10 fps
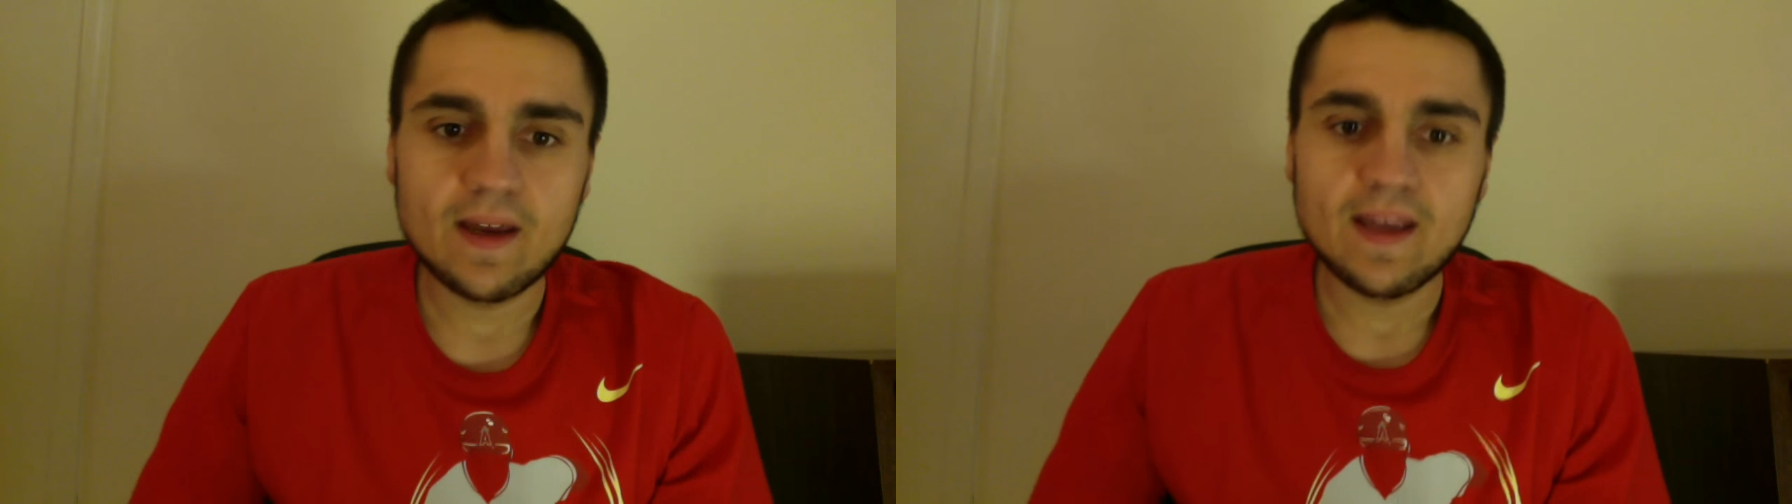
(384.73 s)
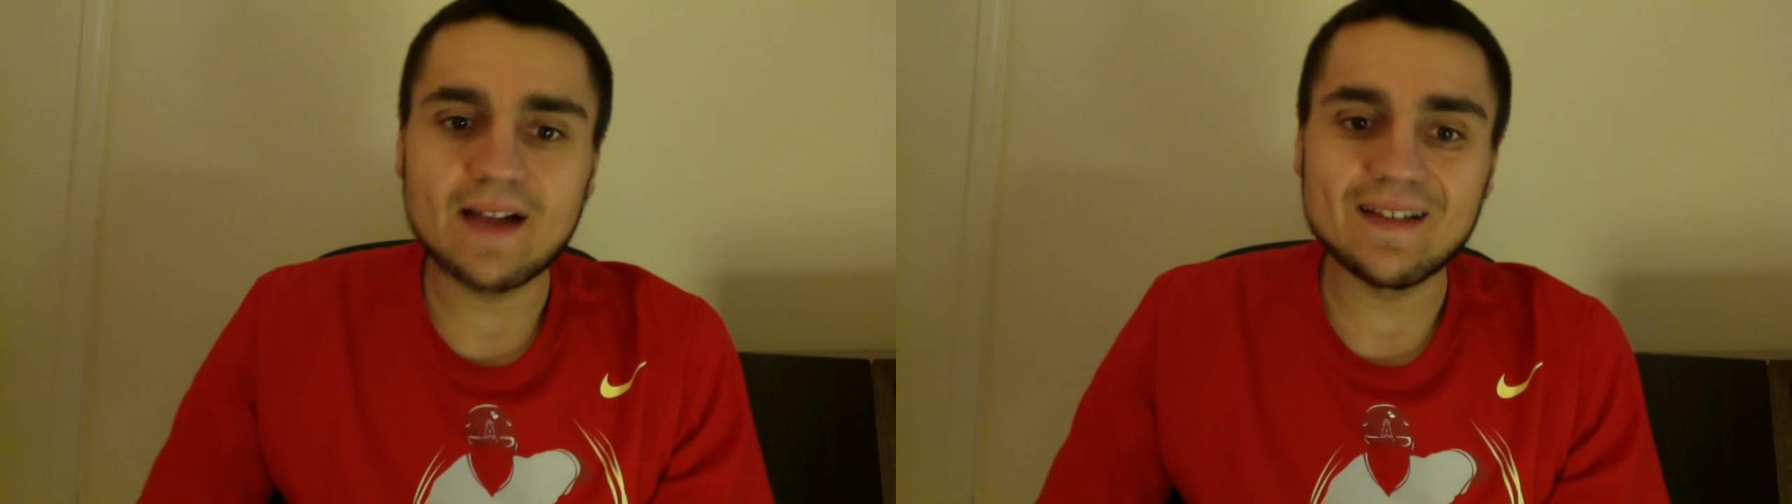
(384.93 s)

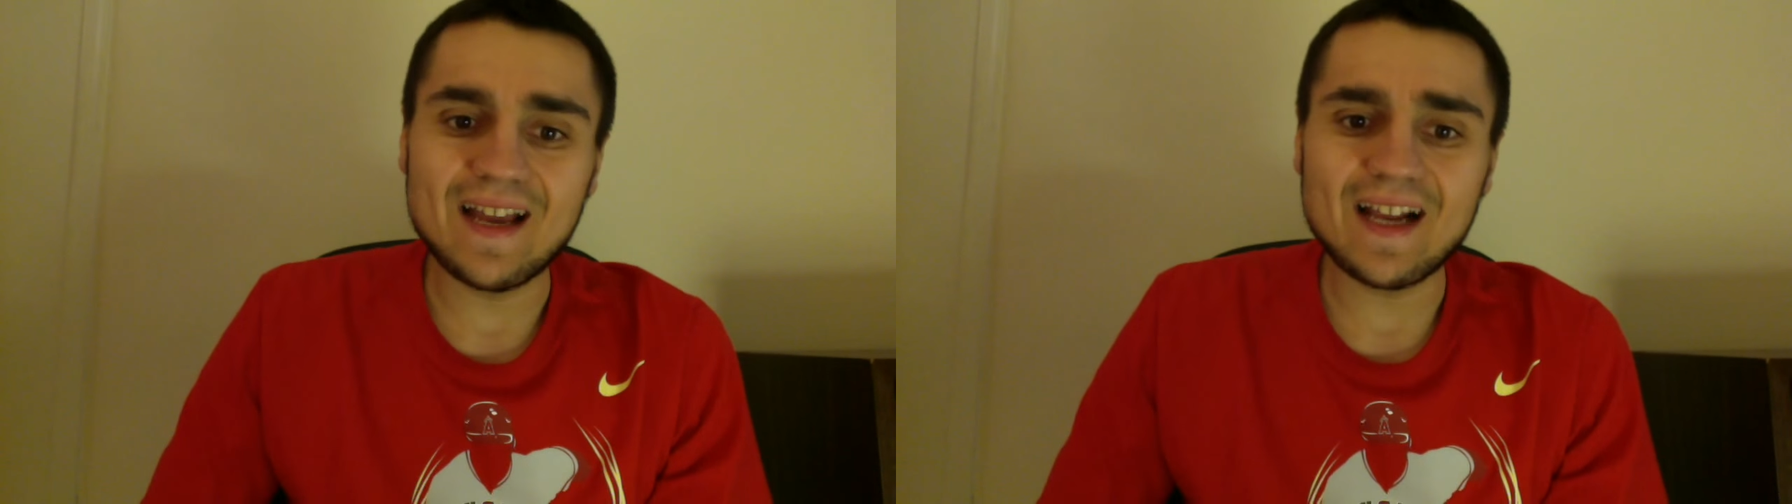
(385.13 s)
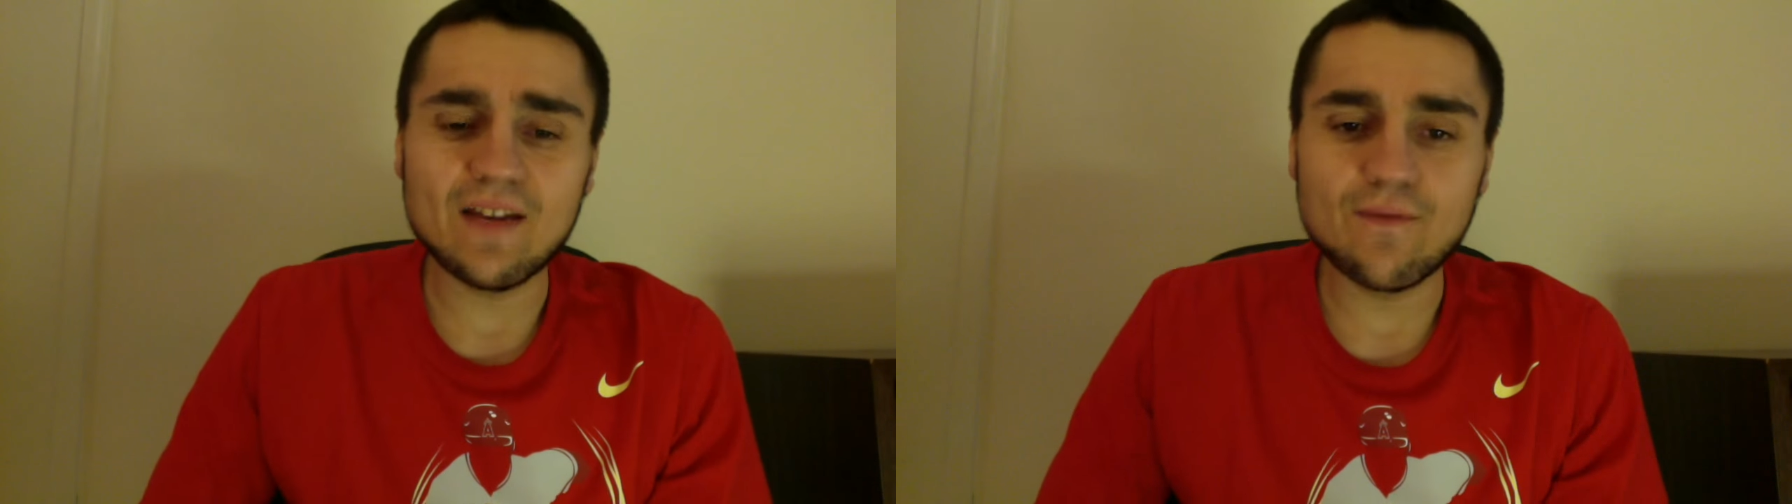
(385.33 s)
He had
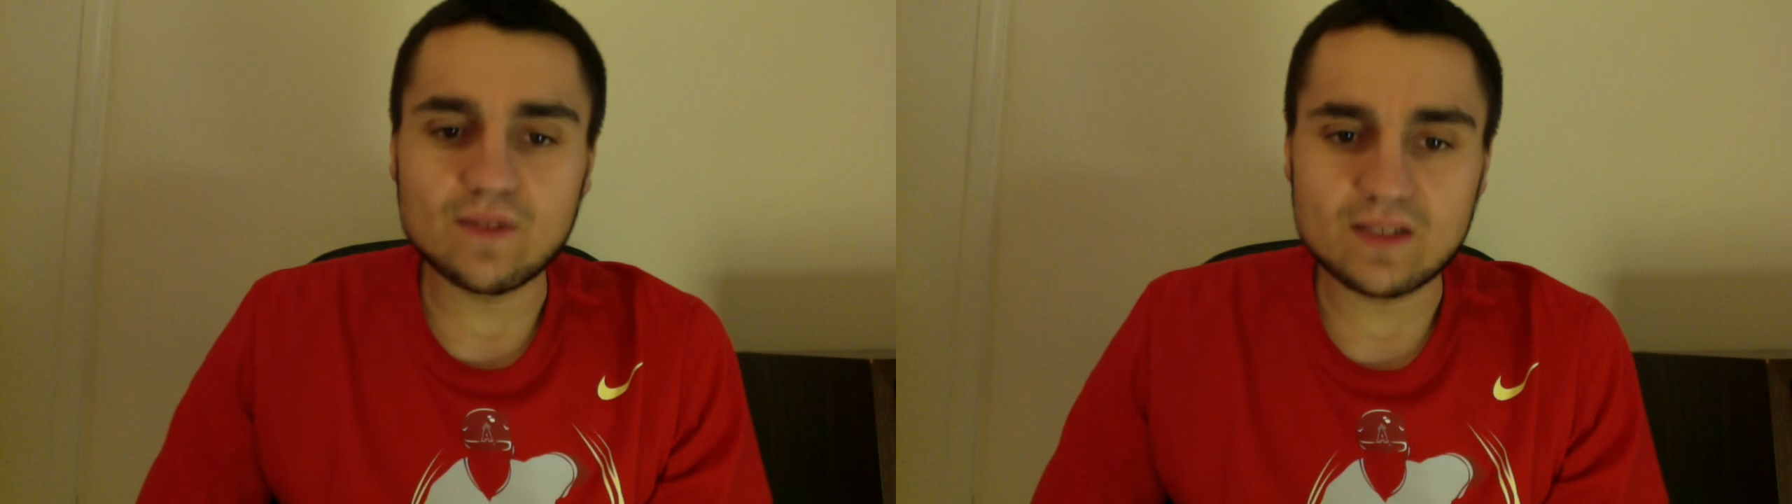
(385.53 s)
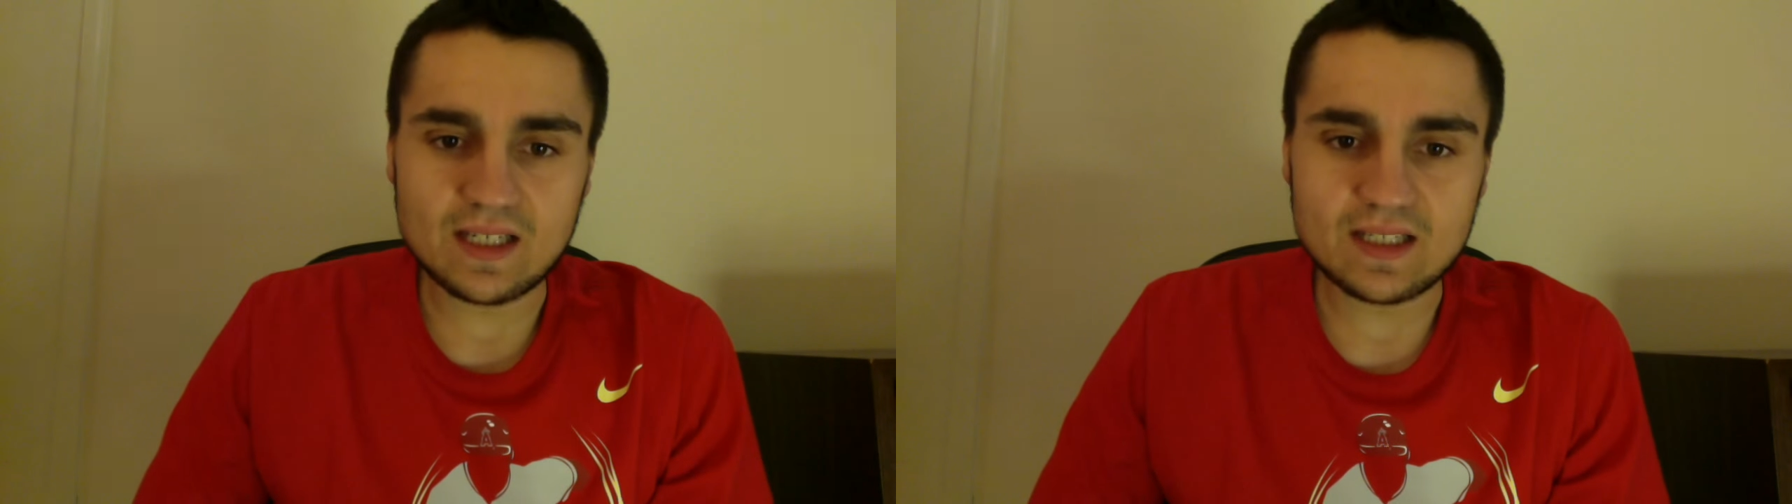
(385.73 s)

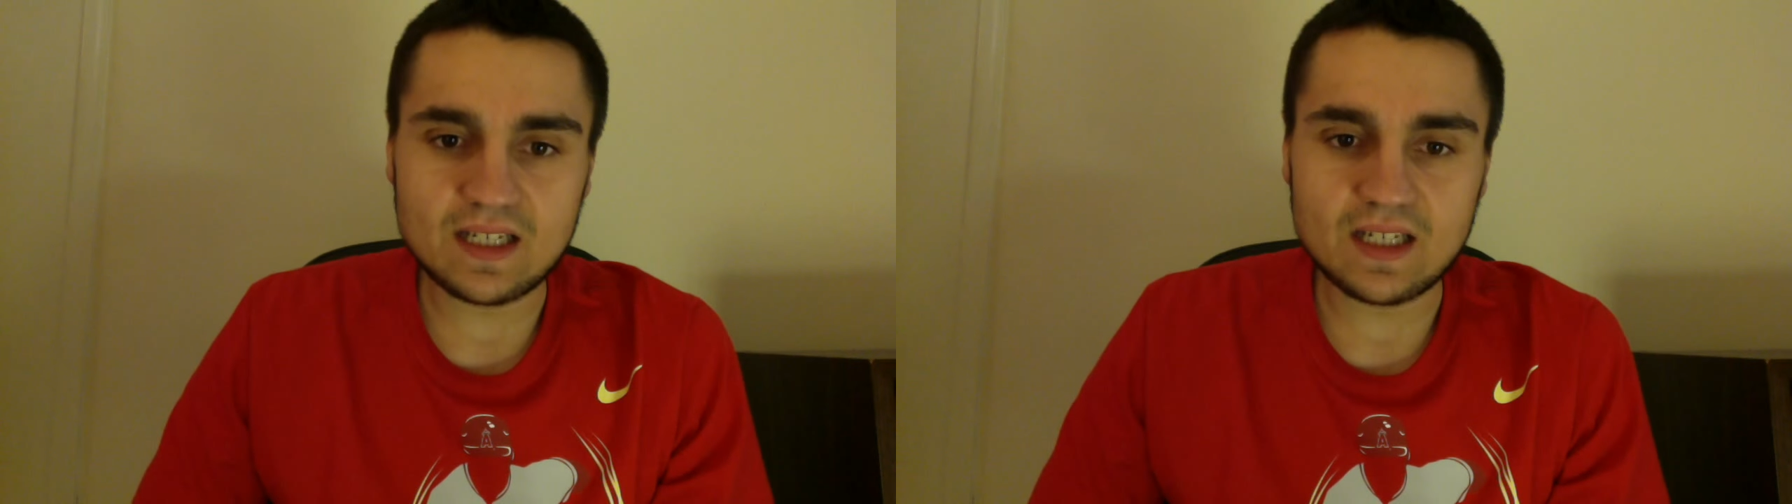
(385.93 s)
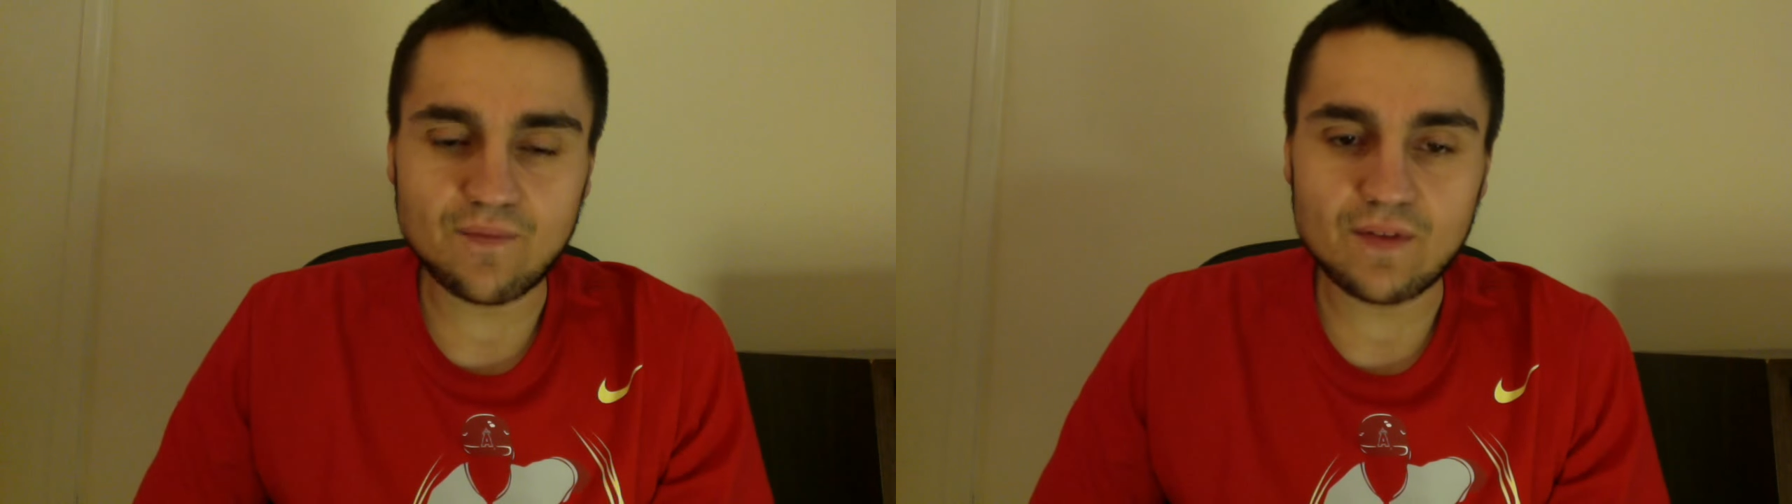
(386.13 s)
negative
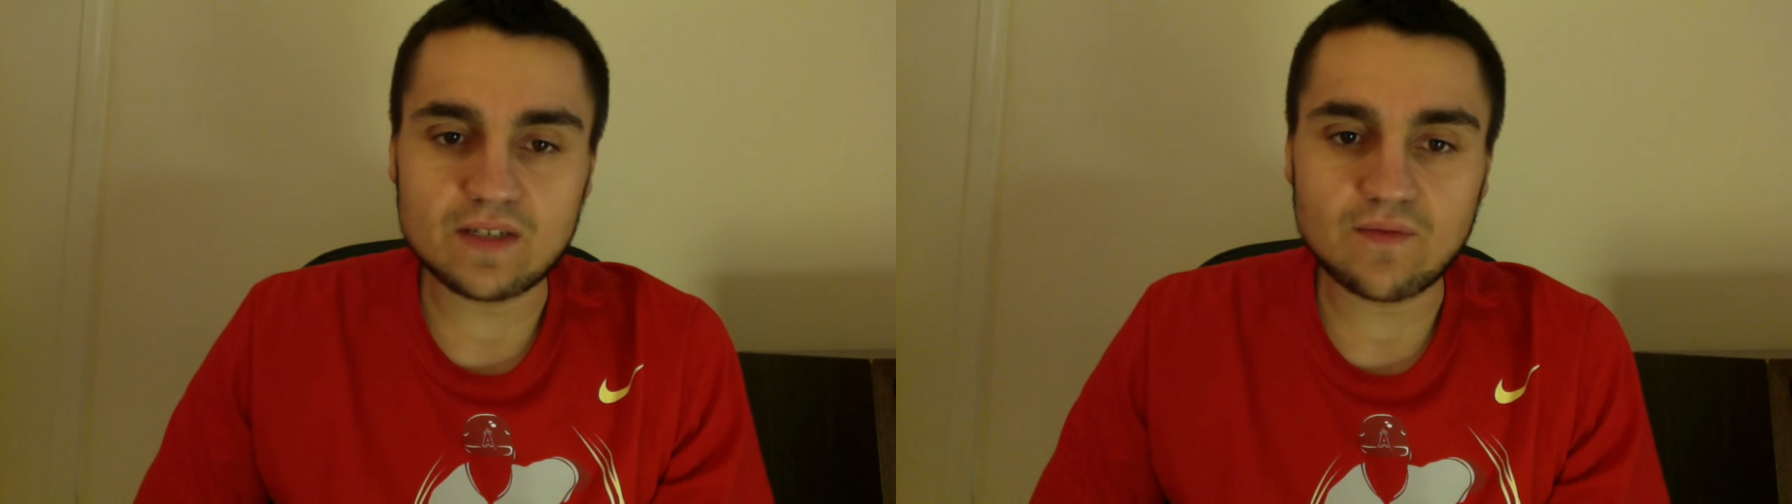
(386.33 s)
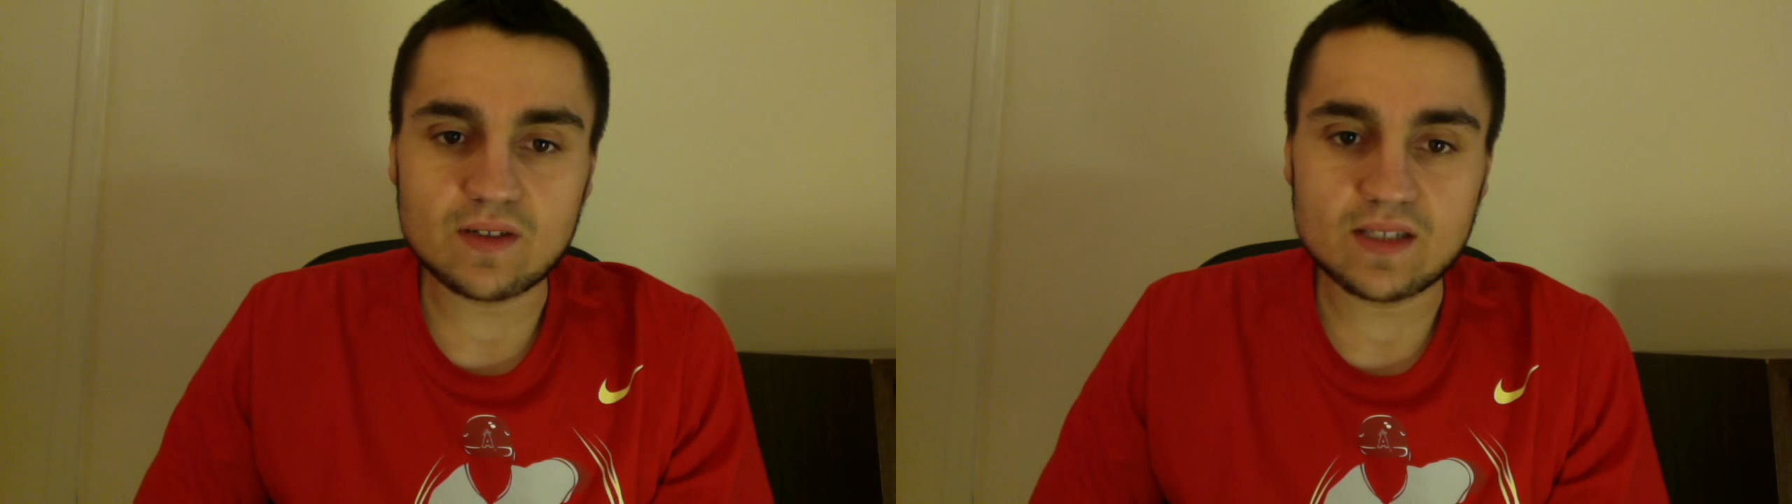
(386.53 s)
16
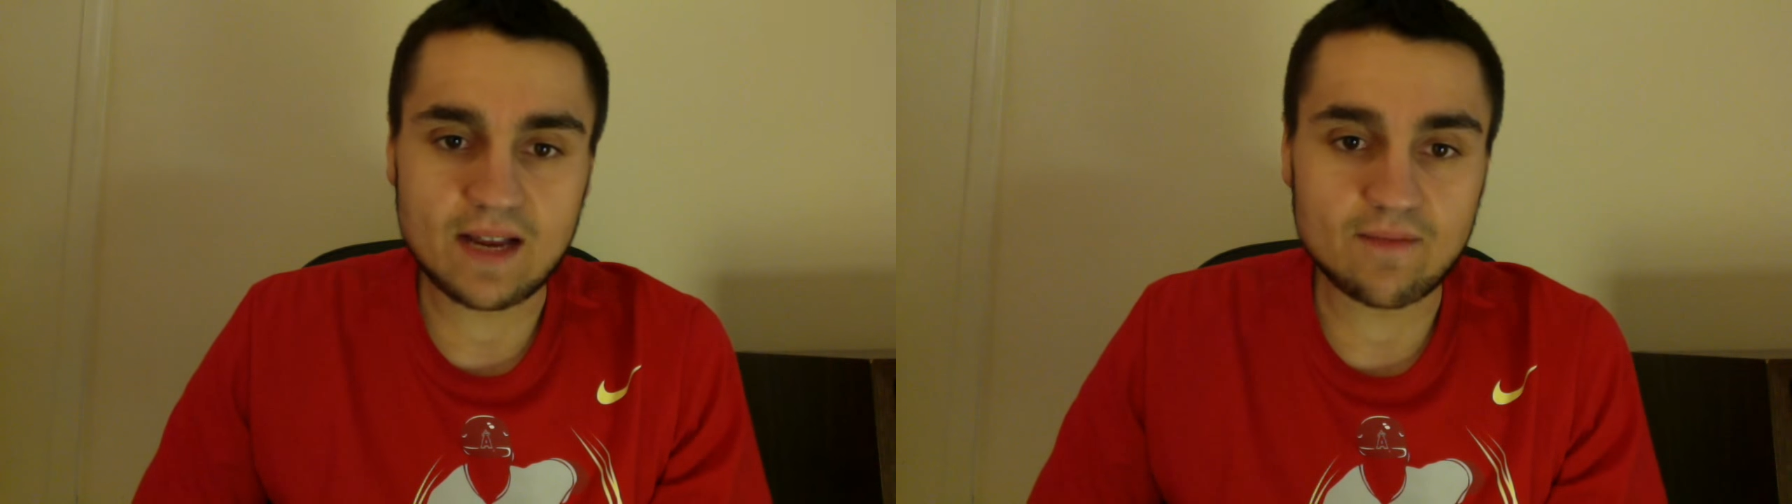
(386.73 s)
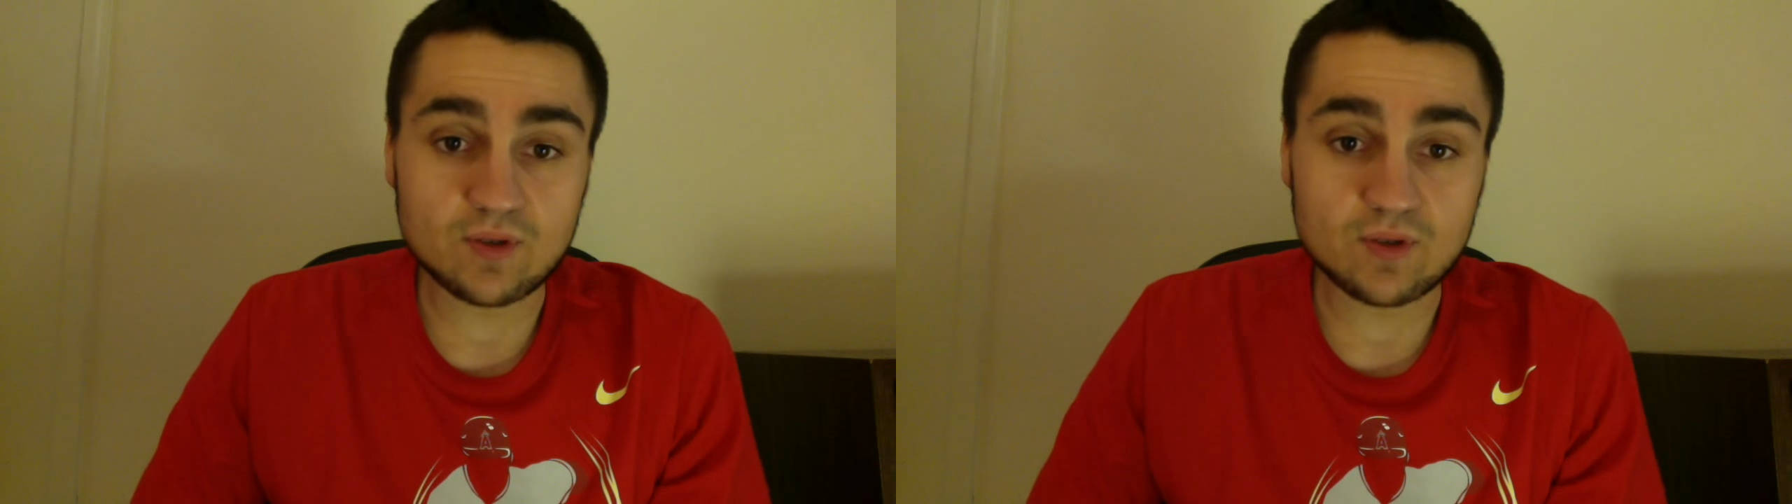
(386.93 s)
defensive run saved,